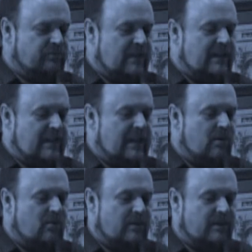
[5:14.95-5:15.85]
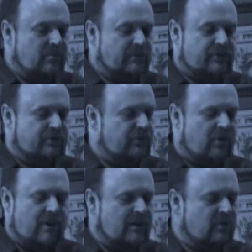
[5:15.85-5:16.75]
really ill, and he was
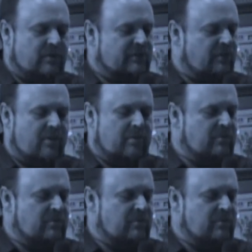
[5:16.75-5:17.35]
crying all the time.